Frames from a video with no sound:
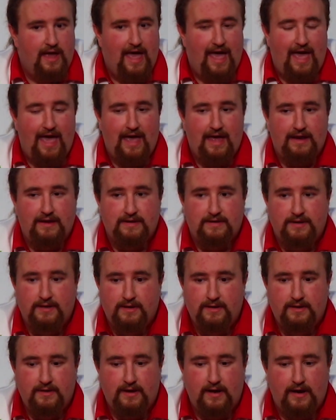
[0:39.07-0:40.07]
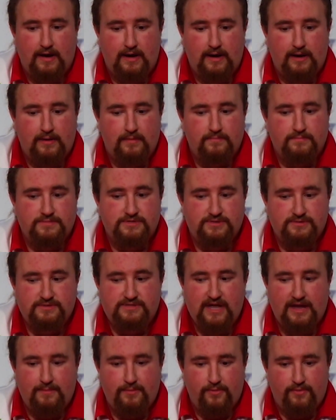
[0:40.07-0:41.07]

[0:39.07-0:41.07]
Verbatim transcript: And um, Sault Ste.